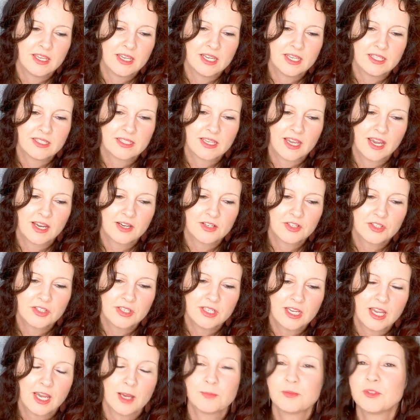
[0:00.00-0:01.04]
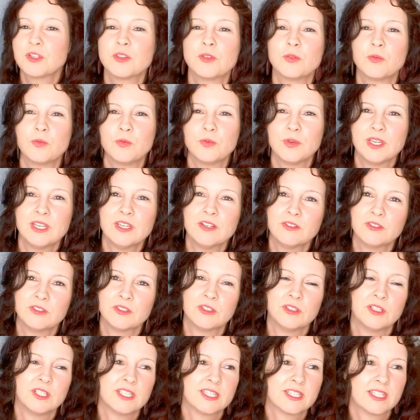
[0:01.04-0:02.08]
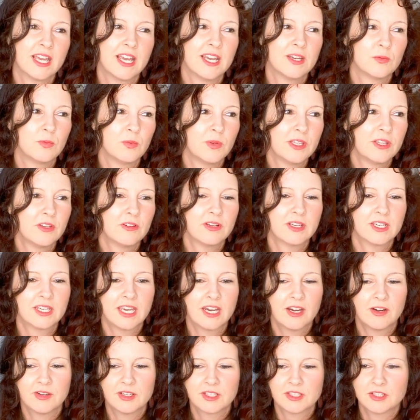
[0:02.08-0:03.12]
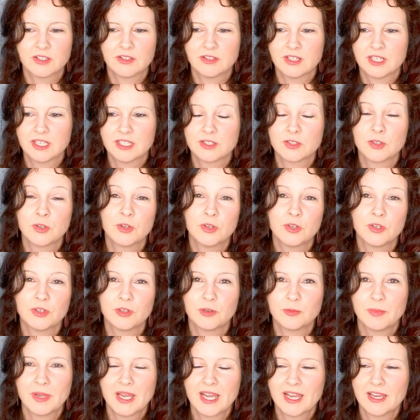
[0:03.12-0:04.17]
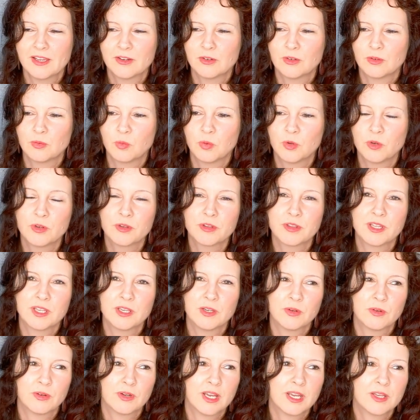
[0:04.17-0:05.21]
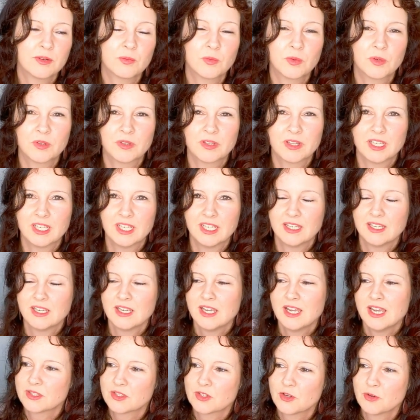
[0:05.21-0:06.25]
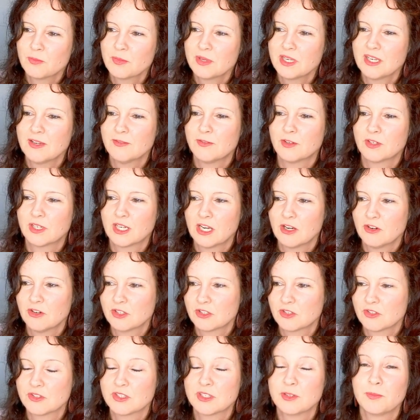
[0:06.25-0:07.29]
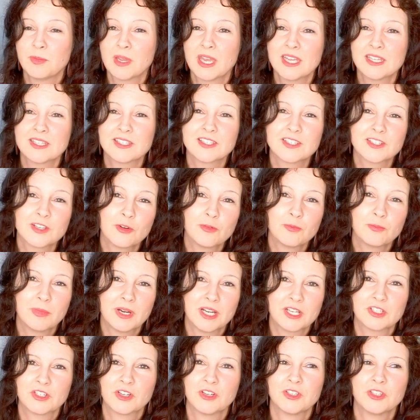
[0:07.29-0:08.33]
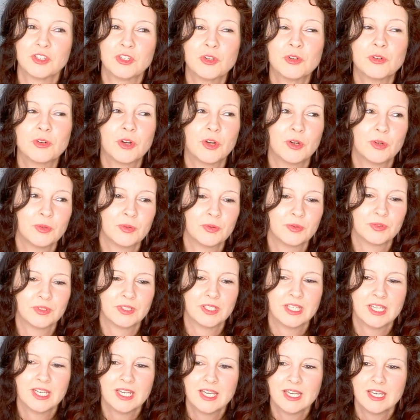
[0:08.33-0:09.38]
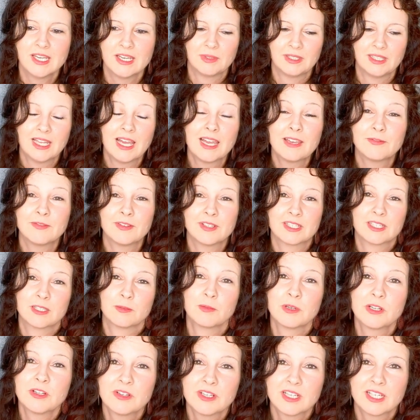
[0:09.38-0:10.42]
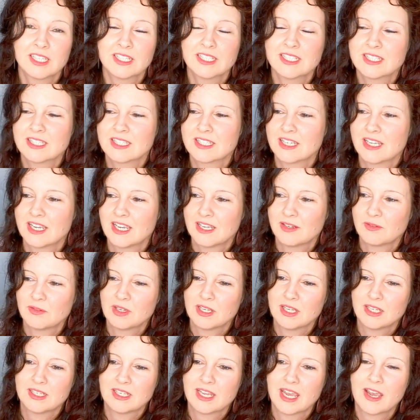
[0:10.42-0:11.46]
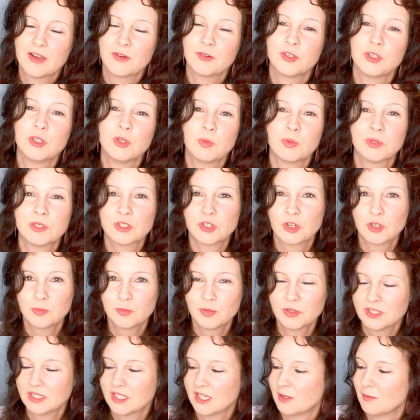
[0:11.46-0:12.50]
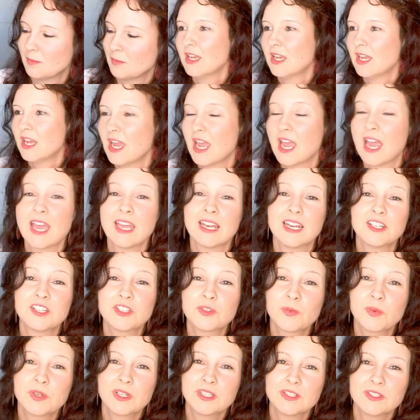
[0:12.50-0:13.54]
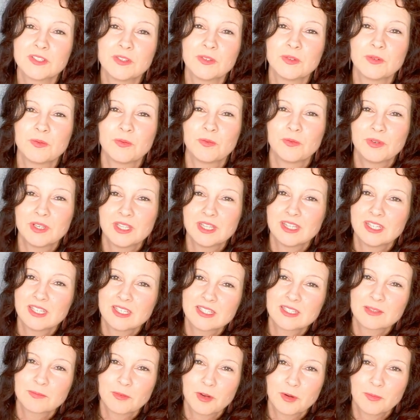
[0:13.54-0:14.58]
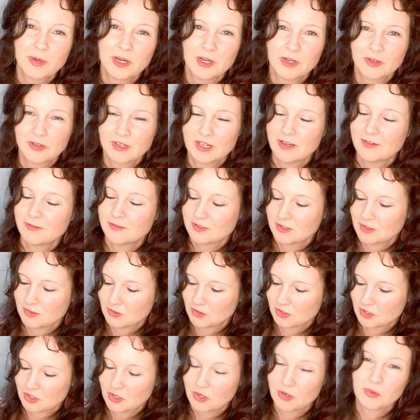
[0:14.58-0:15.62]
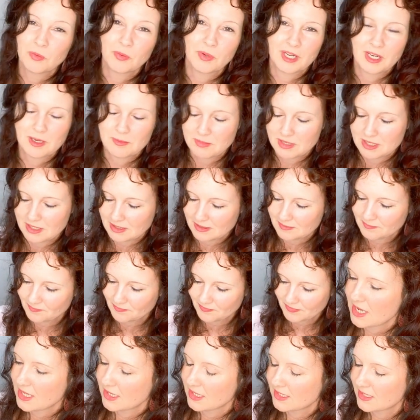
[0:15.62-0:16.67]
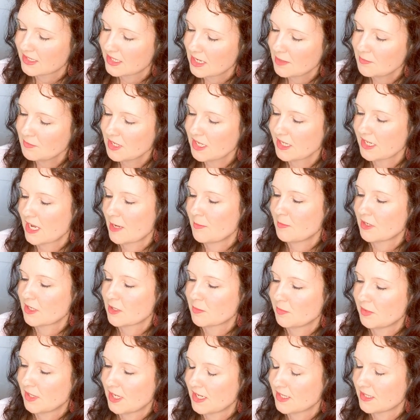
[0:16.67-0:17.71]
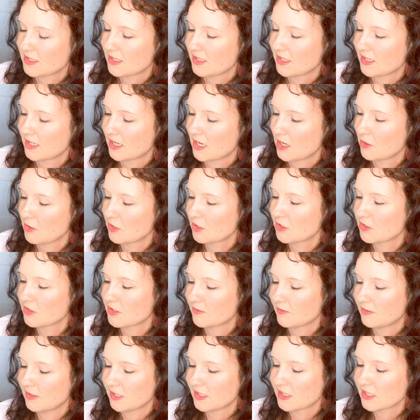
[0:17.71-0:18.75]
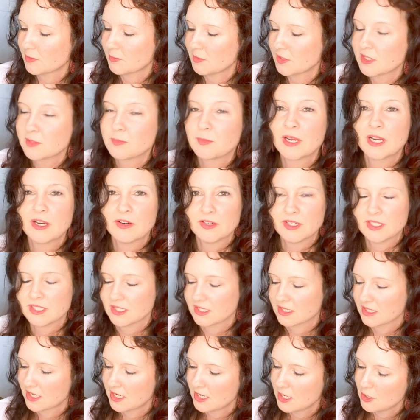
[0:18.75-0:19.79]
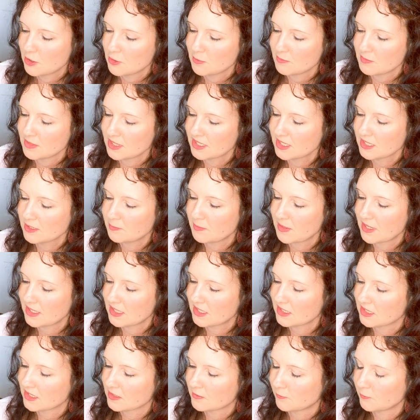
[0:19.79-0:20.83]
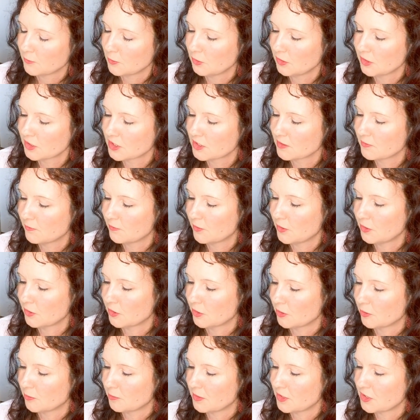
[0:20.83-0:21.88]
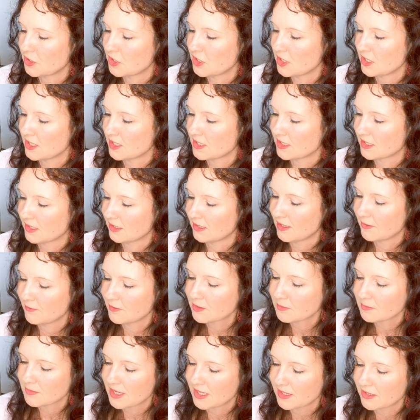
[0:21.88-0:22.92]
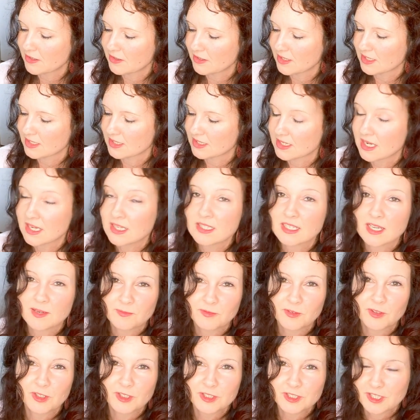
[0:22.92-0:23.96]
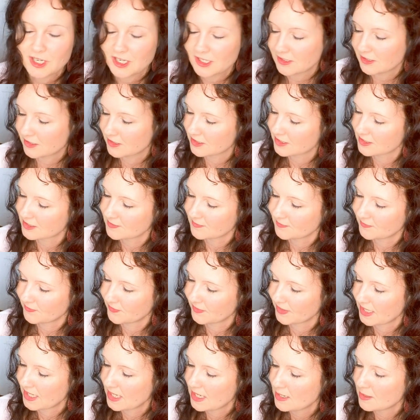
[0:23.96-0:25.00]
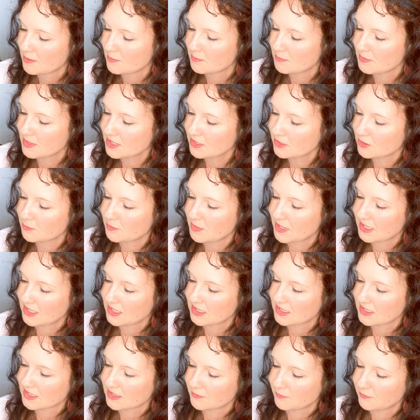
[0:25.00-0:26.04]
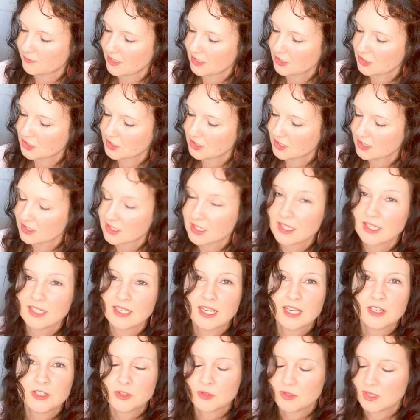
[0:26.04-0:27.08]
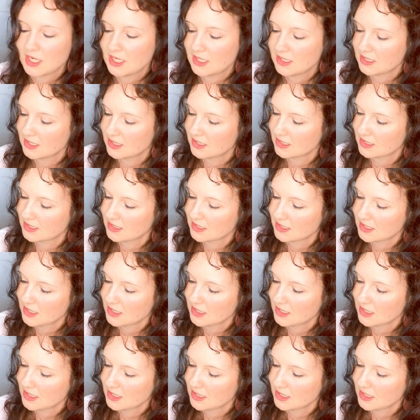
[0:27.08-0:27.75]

it's actually up to the reader to decide whether a character is good or bad or worthy or unworthy. So many of our characters depend so much on your own life experience and, and how you interpret them. And I just wanted to read this small paragraph to show what I mean. The same dynamic applies to the characters of Elizabeth's parents. Mrs. Bennet is foolish and vulgar, but she is a loving mother and stands up for her daughters. Mr. Bennet is affectionate and educated